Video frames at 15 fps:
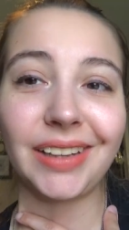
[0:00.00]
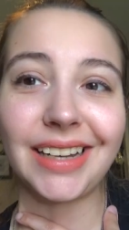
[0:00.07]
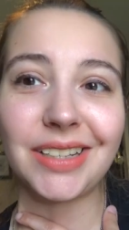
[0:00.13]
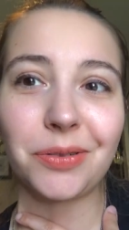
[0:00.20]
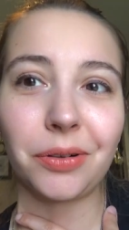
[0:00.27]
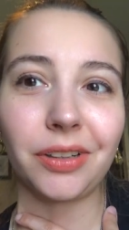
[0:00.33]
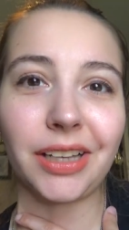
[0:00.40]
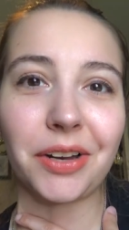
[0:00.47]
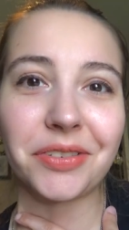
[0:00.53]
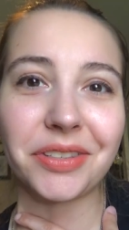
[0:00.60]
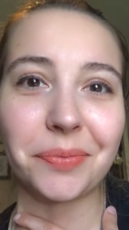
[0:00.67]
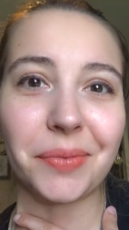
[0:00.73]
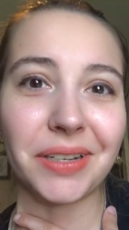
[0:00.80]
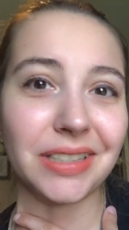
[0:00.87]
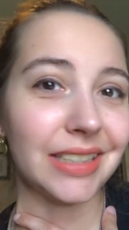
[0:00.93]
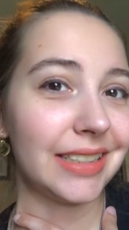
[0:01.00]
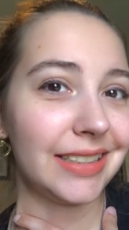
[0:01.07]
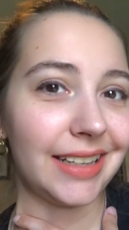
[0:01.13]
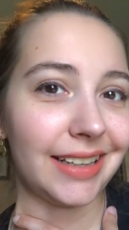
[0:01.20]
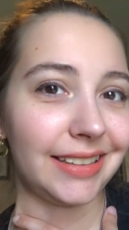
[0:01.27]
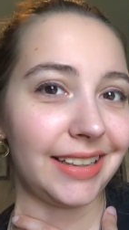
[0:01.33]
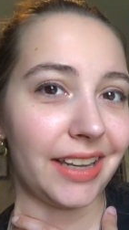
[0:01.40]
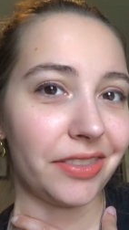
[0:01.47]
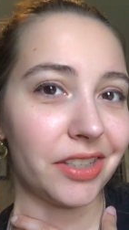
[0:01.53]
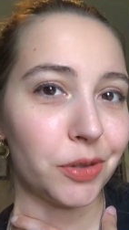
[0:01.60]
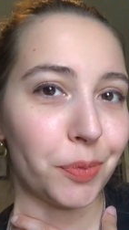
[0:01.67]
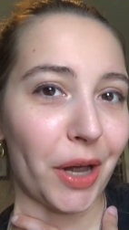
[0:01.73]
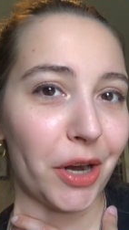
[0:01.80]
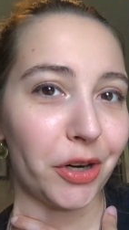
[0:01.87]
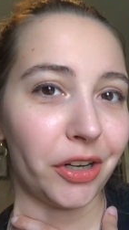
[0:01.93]
Let's roll out some muslin and get this
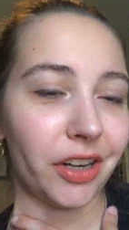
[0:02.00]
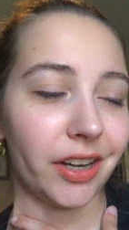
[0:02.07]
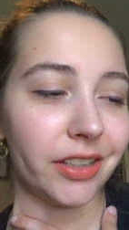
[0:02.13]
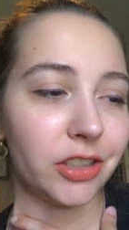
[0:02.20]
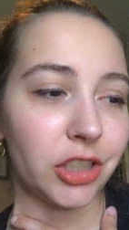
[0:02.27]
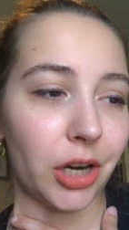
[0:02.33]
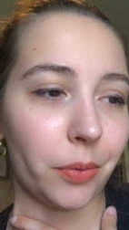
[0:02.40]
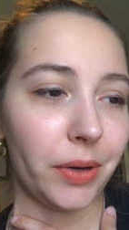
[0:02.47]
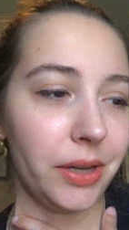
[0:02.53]
pattern cut, shall